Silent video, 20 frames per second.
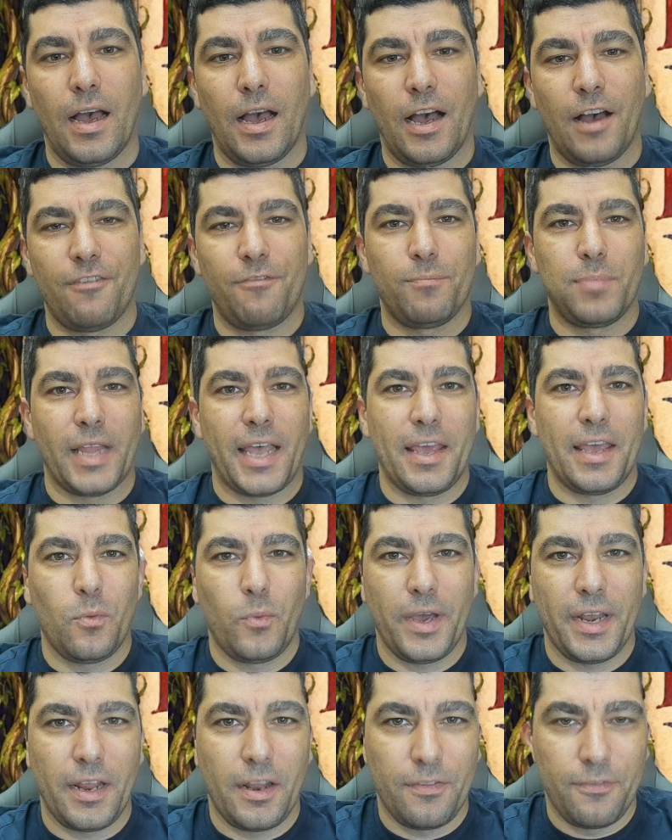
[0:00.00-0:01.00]
I've played
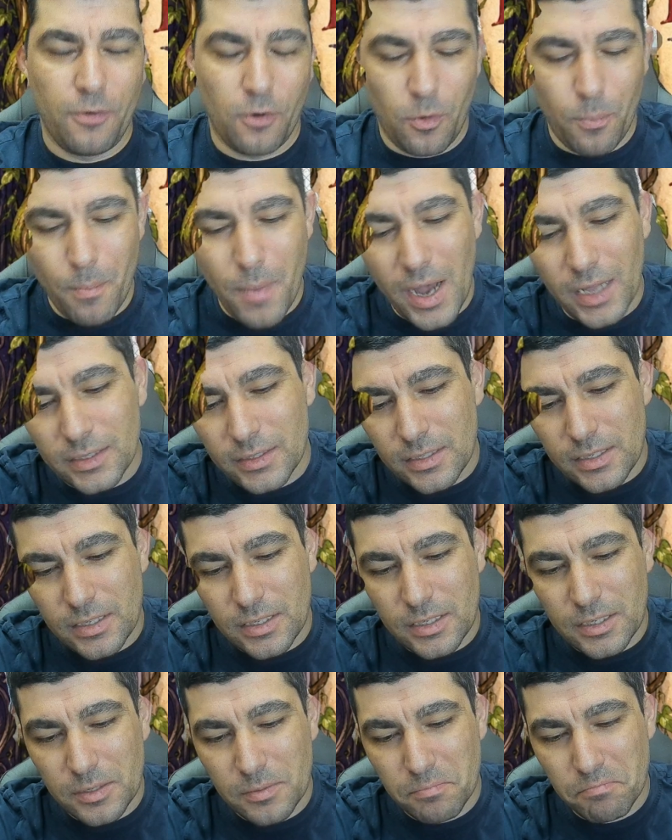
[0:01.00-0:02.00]
with it for
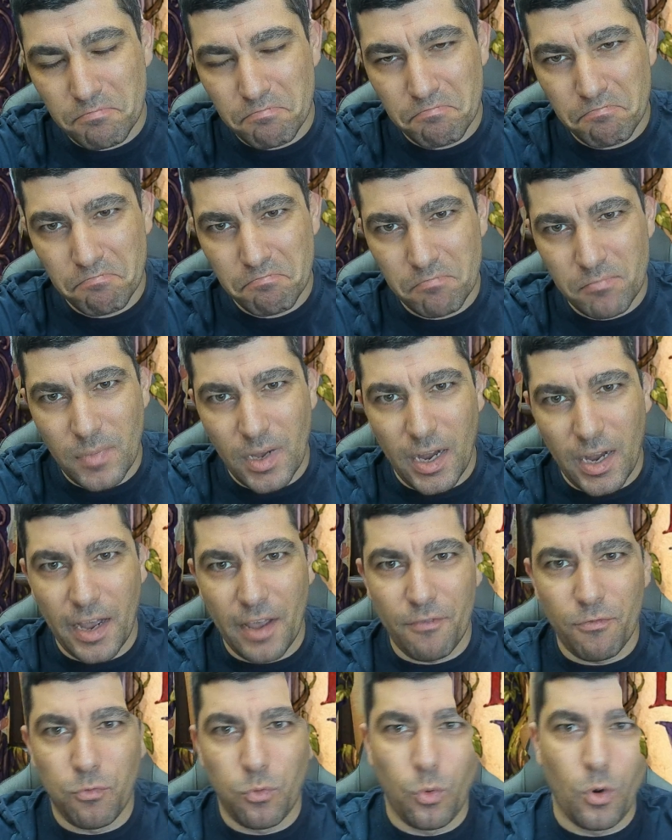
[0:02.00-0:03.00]
months.
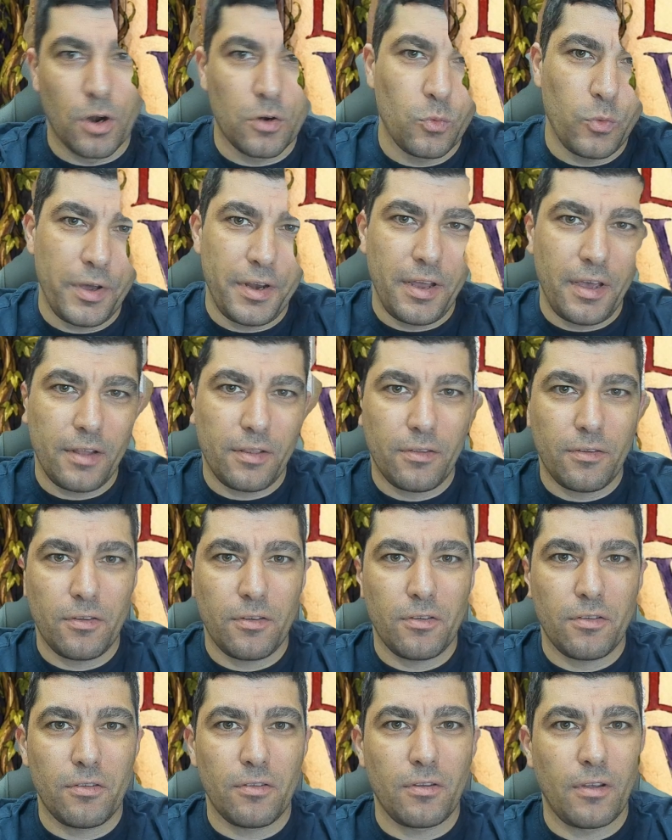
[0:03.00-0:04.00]
I've won with it.
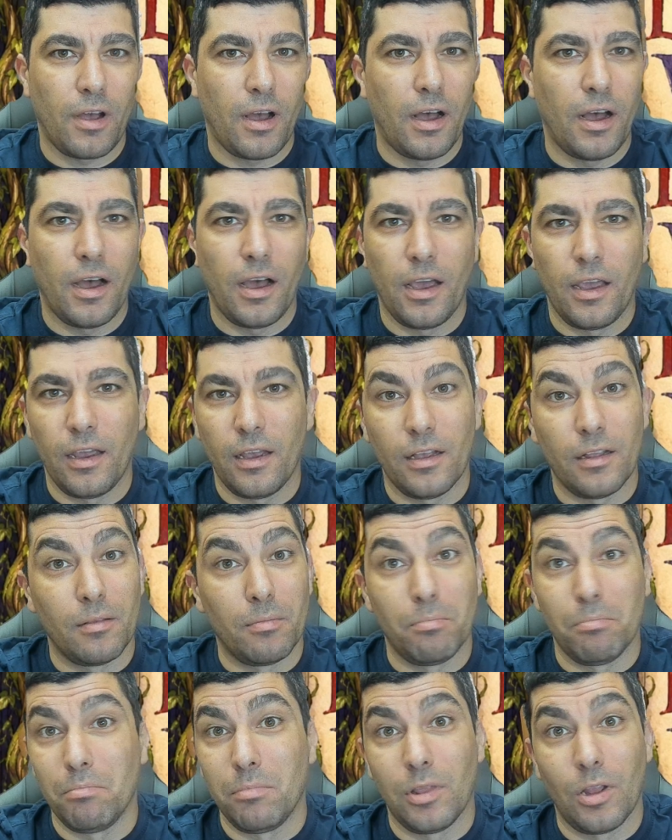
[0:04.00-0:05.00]
I
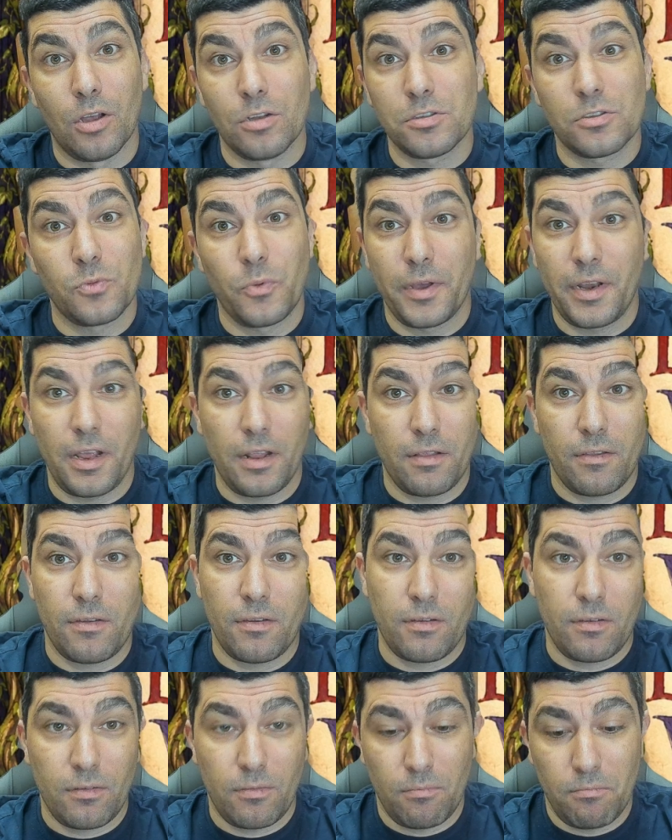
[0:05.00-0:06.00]
lost with
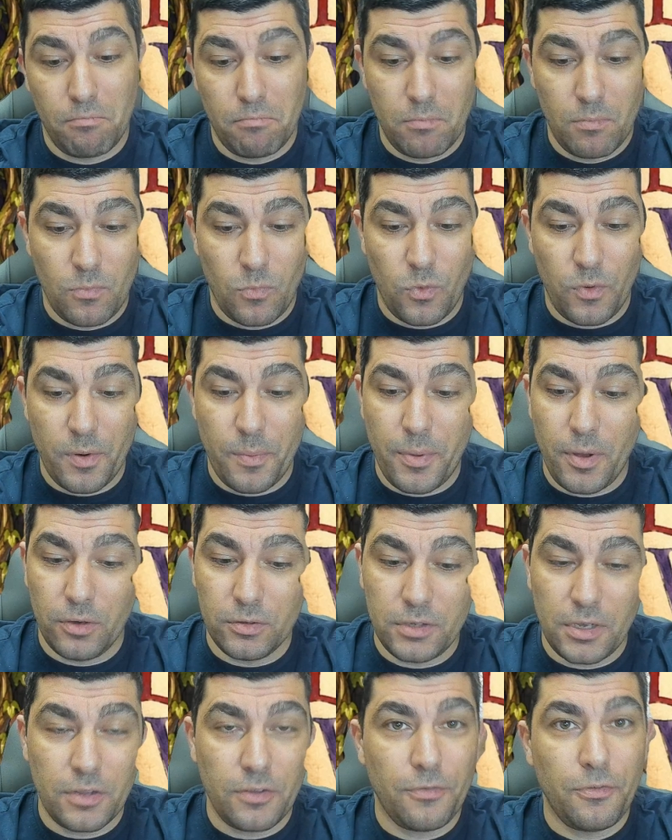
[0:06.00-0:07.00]
it.
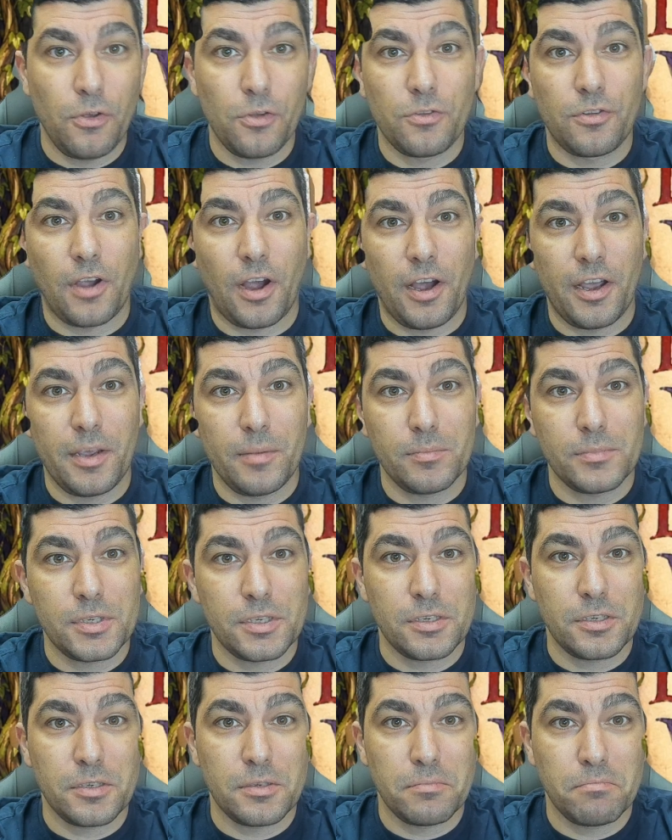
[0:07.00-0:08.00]
Rebuilt it a few
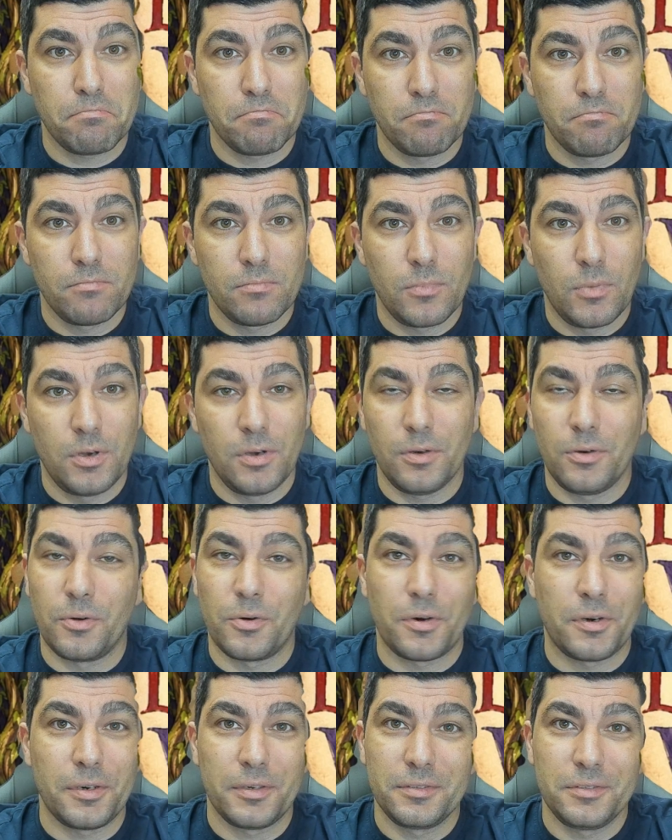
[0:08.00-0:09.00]
times,
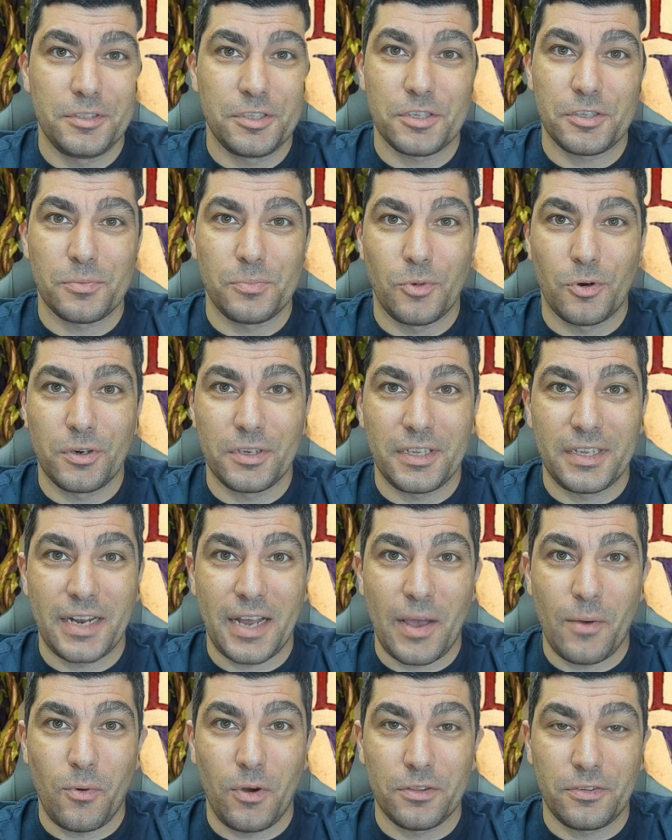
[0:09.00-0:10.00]
or just more than
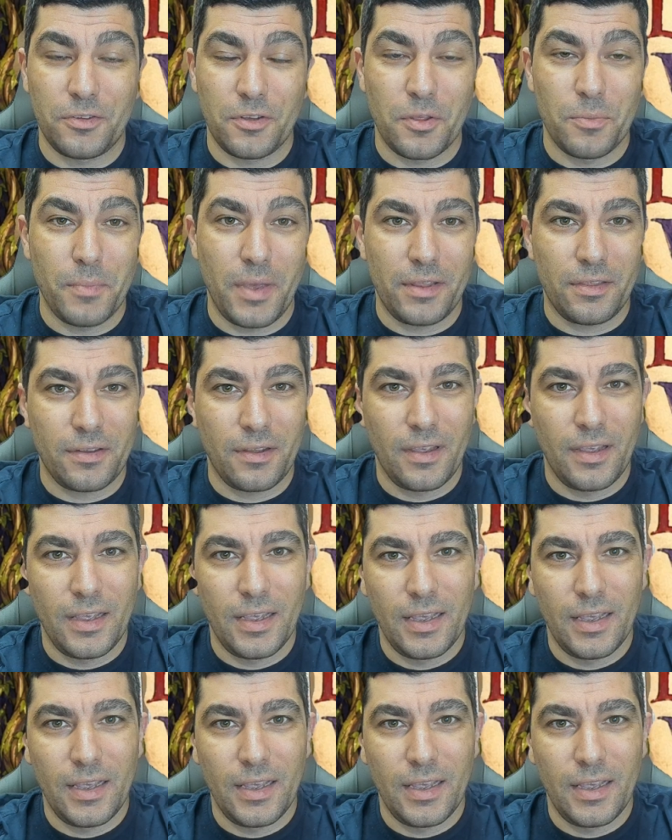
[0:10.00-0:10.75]
I want to admit.